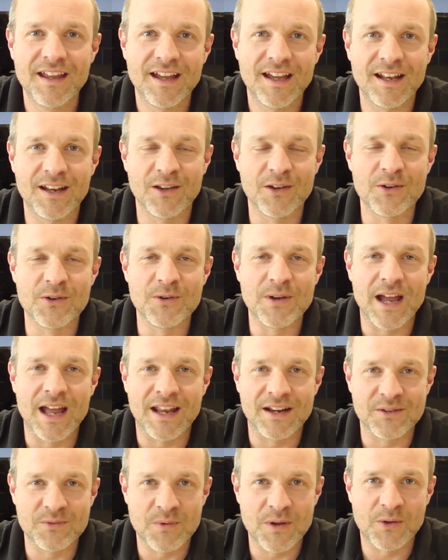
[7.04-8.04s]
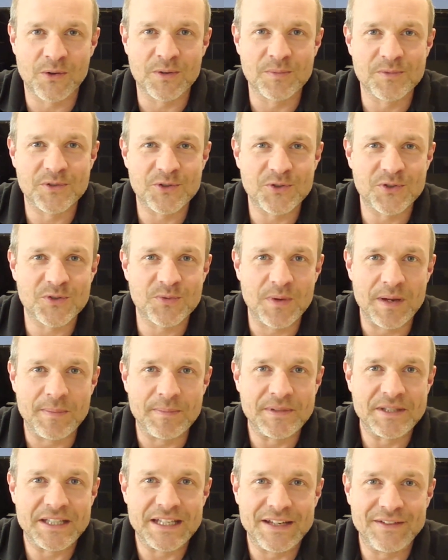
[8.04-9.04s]
Hello and welcome to
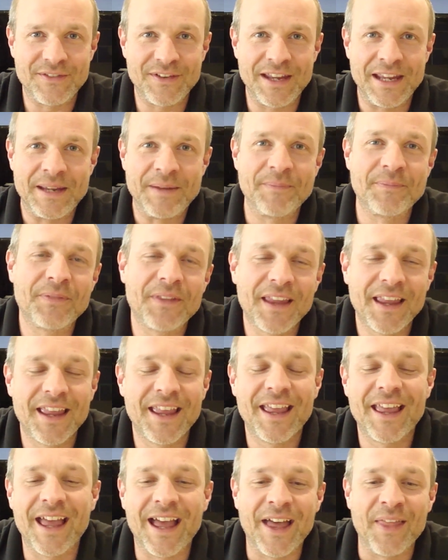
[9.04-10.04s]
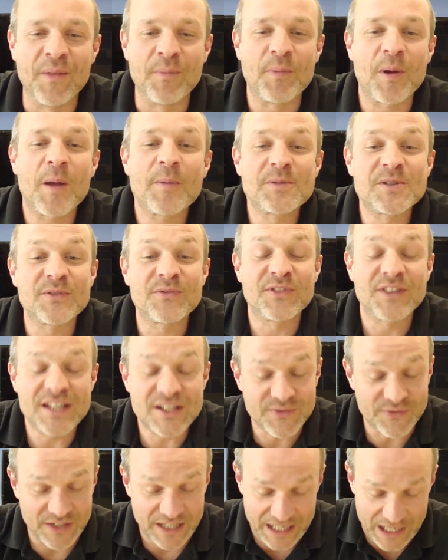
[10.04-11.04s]
Sweep TV. The purpose of
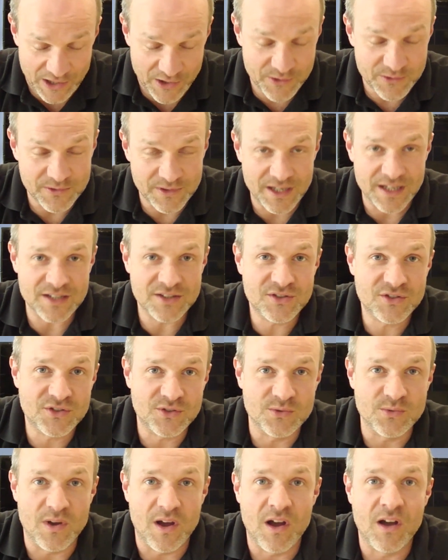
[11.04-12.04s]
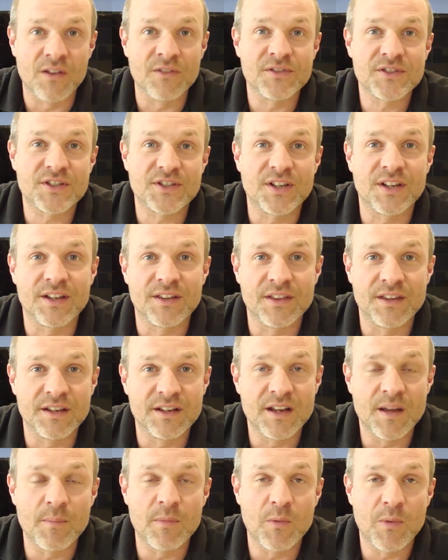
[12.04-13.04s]
this video is to answer the
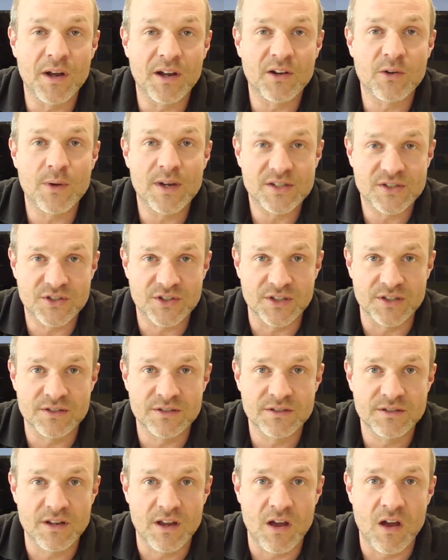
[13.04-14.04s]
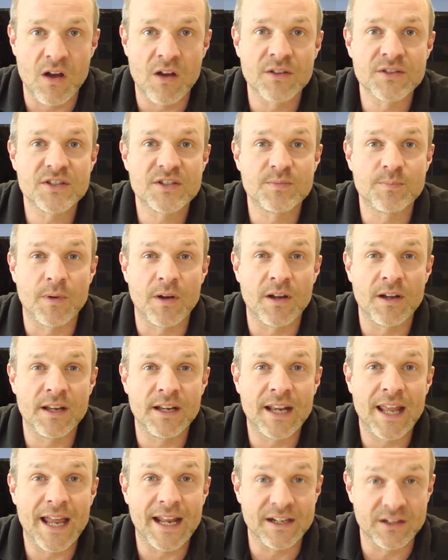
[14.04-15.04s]
number one question asked by
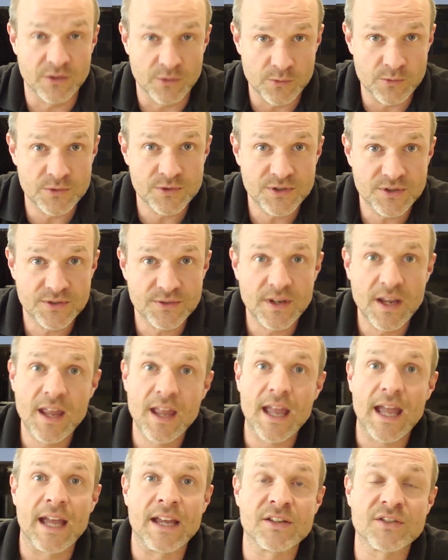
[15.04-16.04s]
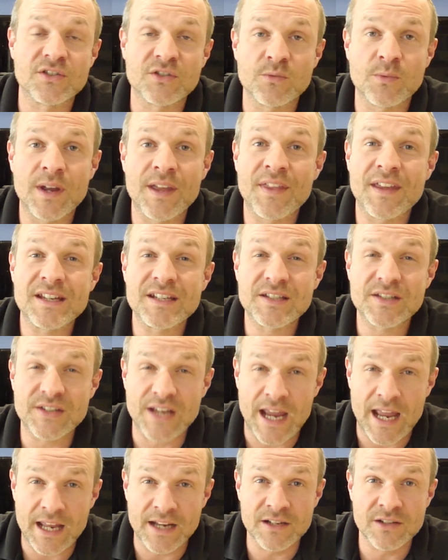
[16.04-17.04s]
landlords as to where they
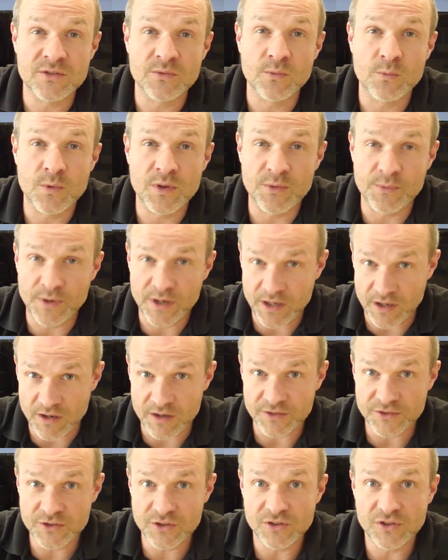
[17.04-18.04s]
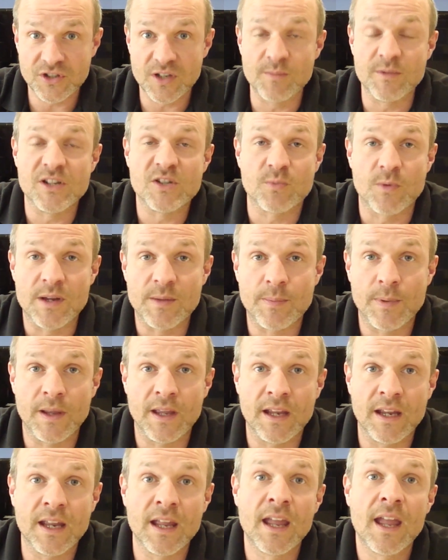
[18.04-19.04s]
stand with regard to chimney
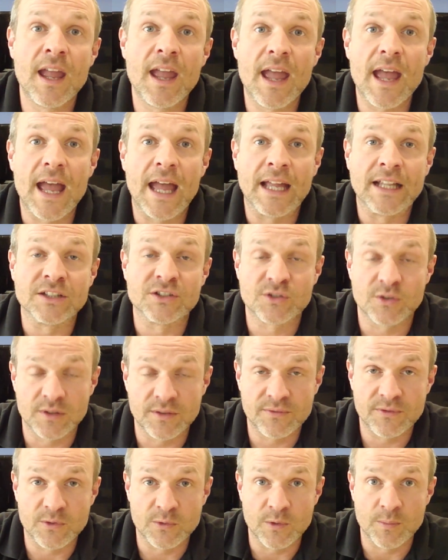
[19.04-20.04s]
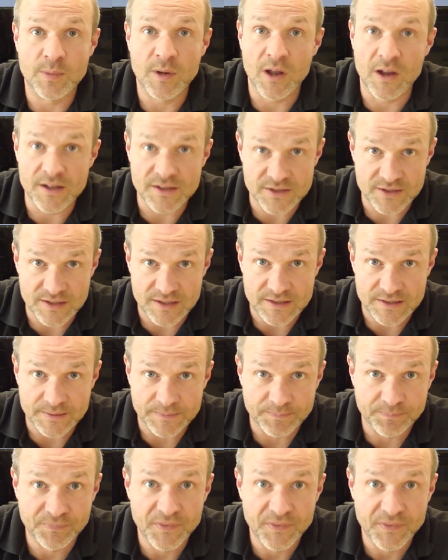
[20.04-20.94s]
sweeping and solid fuel appliances.